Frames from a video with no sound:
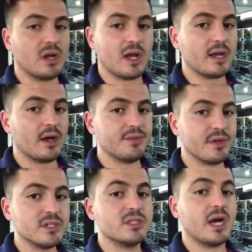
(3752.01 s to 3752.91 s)
gonna lie, guys,
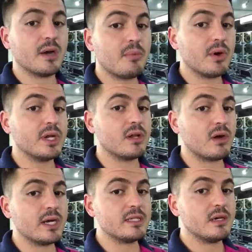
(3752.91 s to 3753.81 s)
those tuck pointing
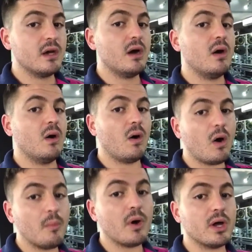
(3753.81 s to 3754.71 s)
lines,
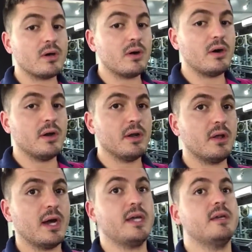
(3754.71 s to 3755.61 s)
oh my god,
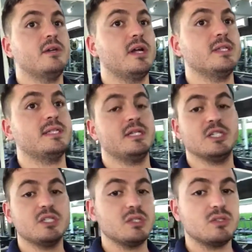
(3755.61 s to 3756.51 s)
like, you understand,
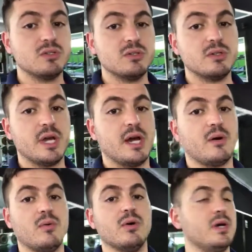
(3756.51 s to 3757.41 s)
just to do
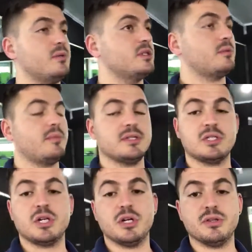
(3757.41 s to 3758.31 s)
our wall here, which I'm about to
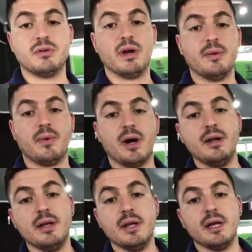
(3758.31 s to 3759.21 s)
show you, the green
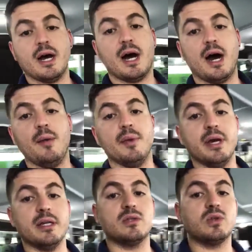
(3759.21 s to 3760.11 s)
one,
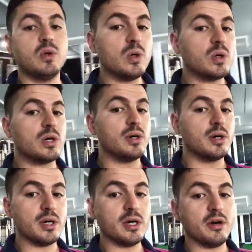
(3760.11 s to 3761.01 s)
it took
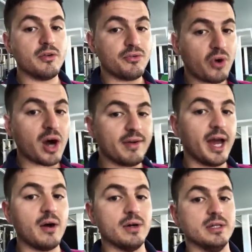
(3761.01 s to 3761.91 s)
5
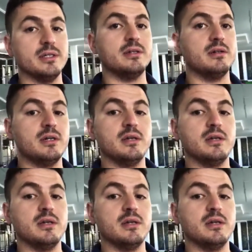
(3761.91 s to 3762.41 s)
hours.